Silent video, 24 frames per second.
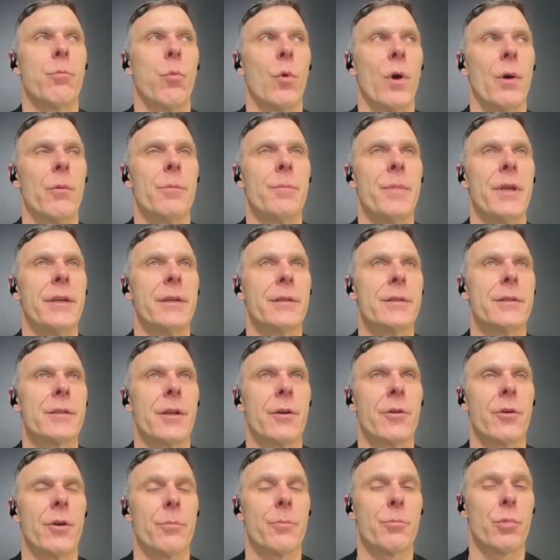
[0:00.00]
what would be
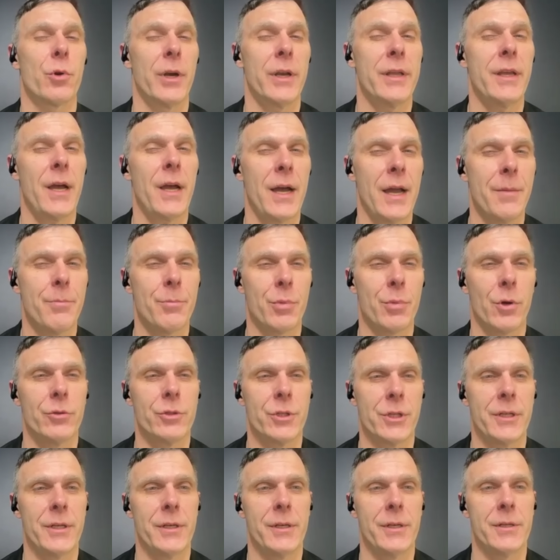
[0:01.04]
considered a pretty high
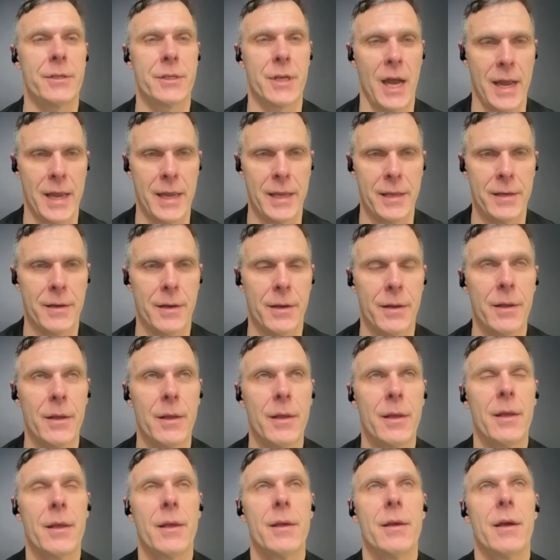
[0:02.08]
protein diet.
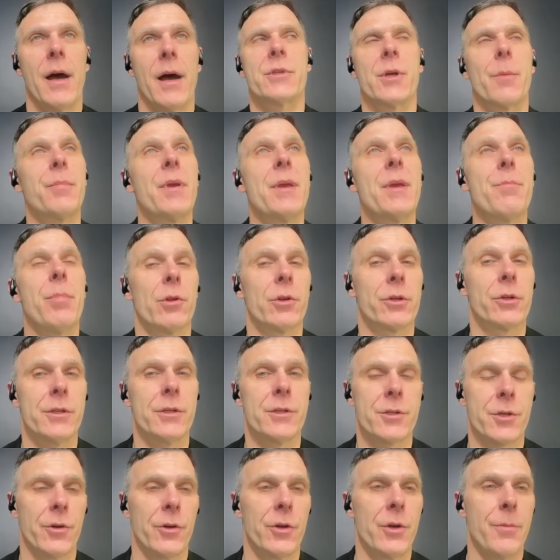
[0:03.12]
Some people are
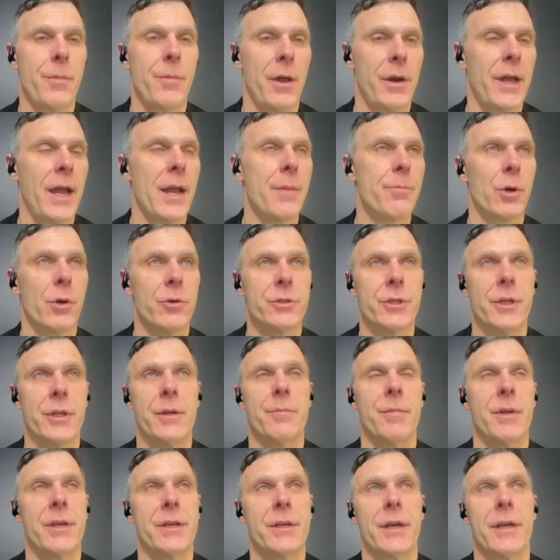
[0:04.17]
concerned about high
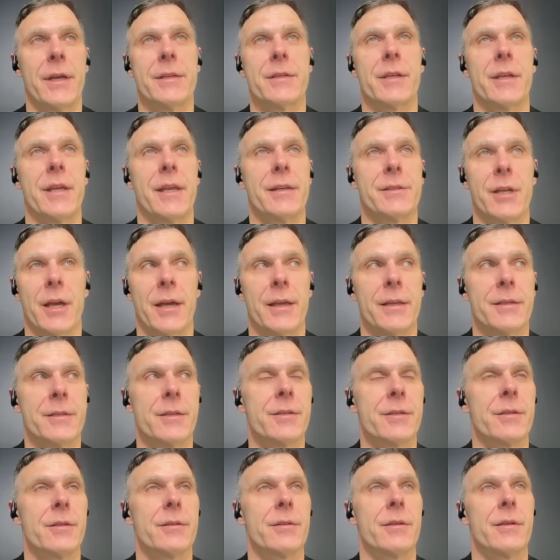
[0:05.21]
protein because it
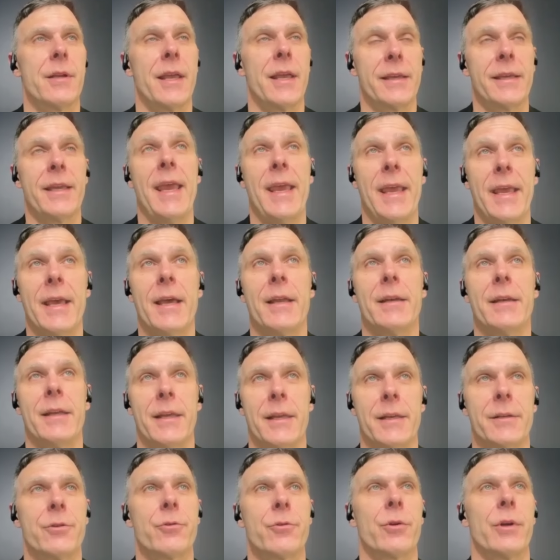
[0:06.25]
can
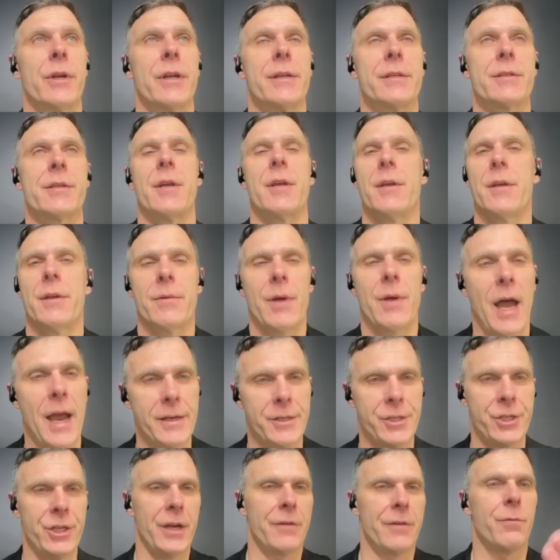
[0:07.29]
increase
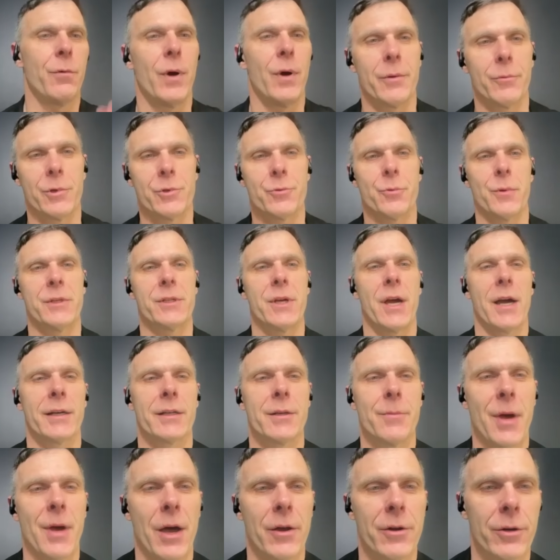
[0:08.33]
IGF-1, which we
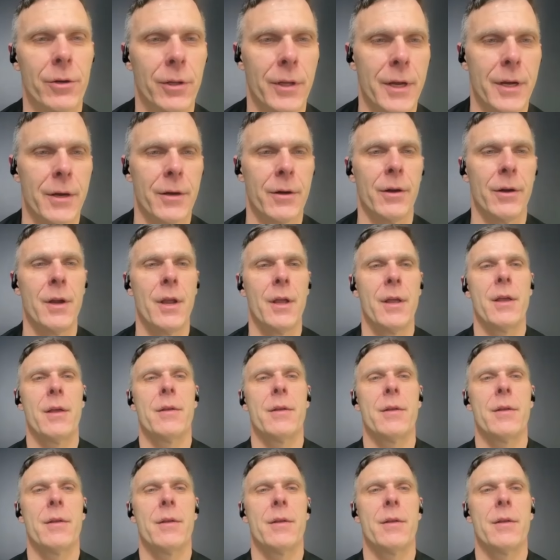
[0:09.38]
talked about earlier.